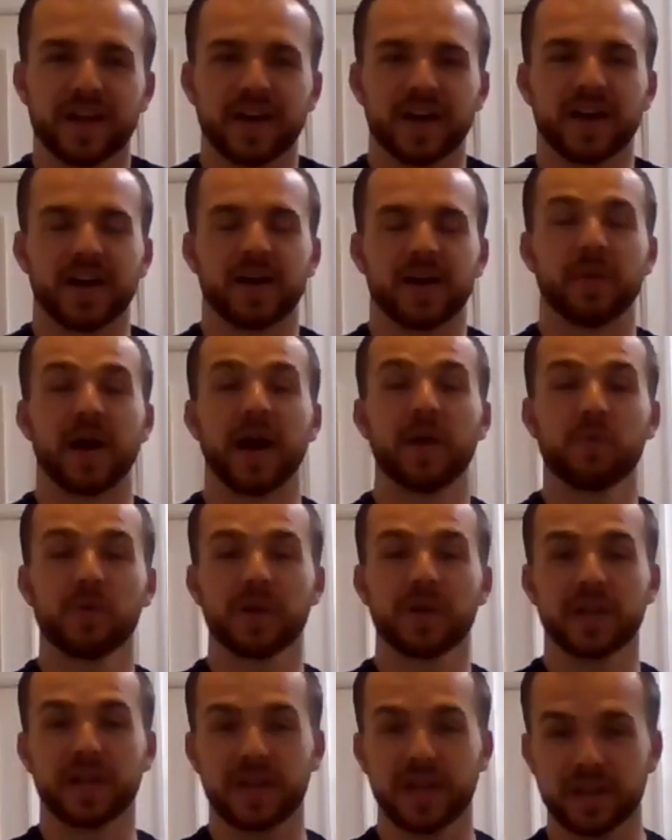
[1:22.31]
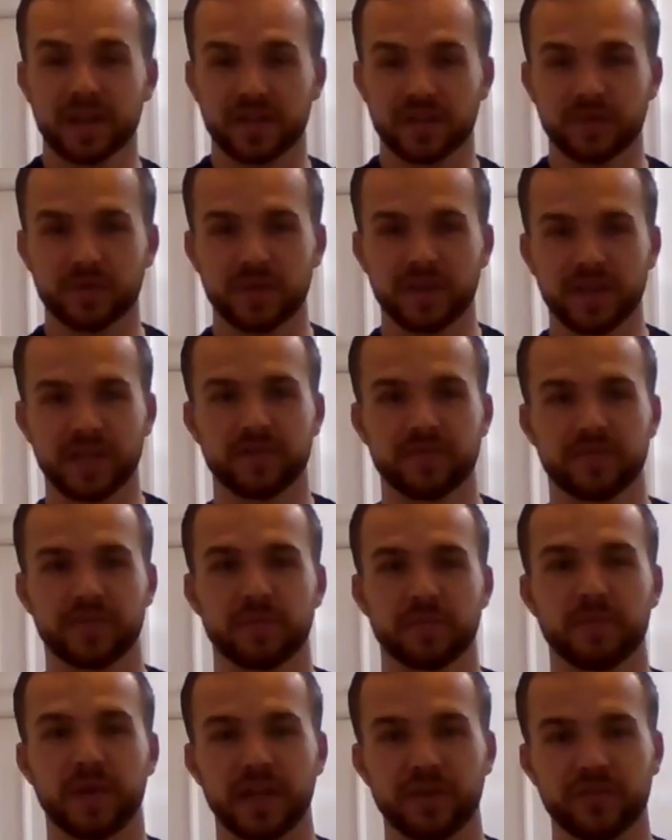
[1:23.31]
I want to get you the
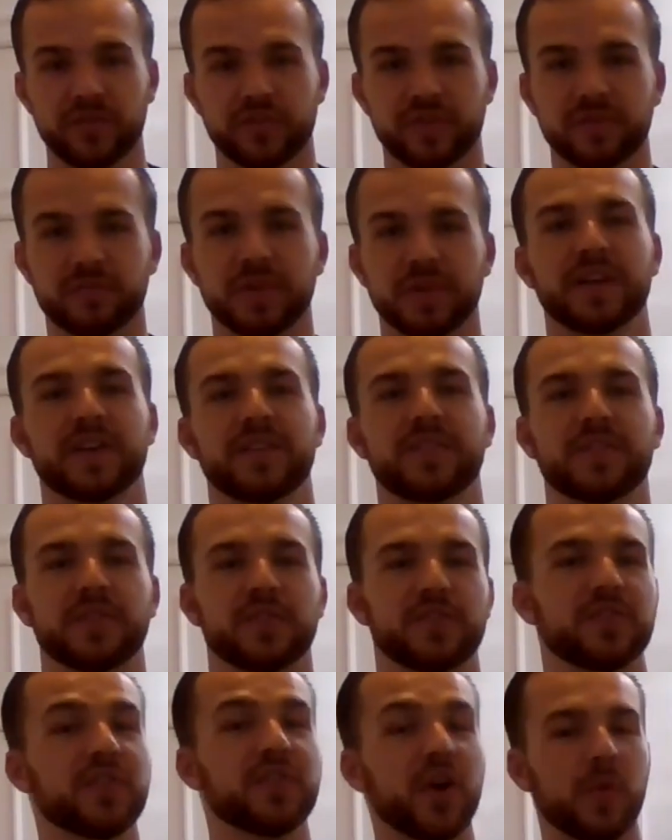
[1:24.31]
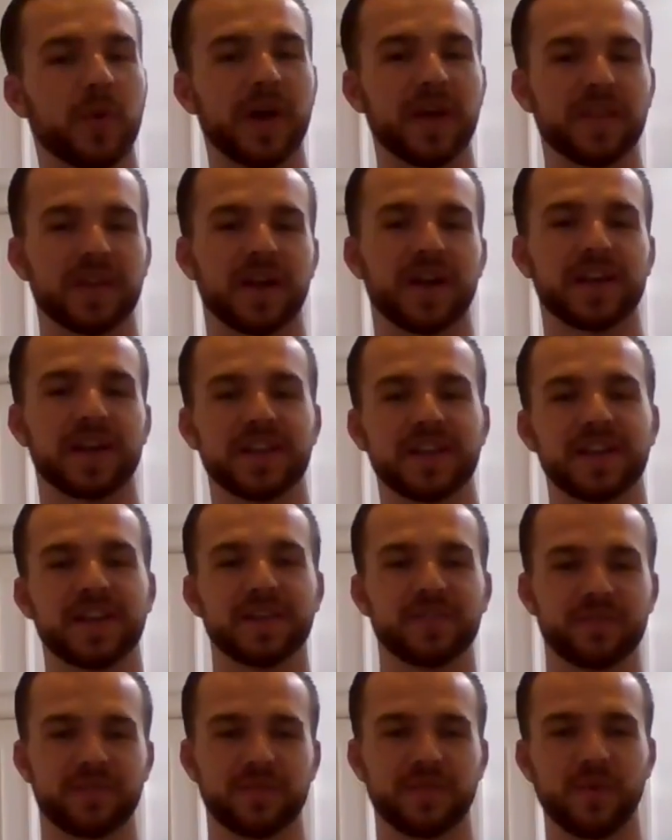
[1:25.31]
information because there's no way that I can
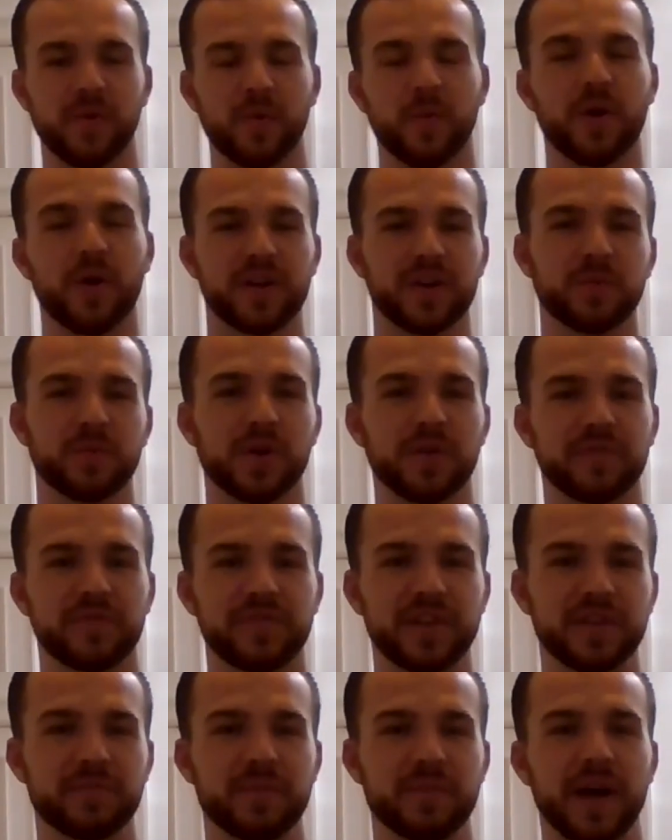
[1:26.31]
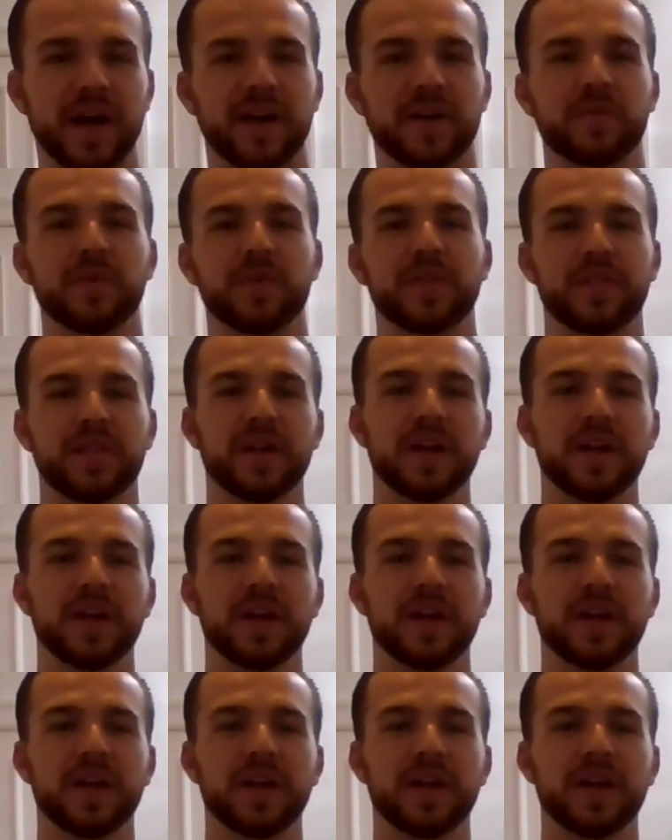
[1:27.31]
give one-on-one feedback with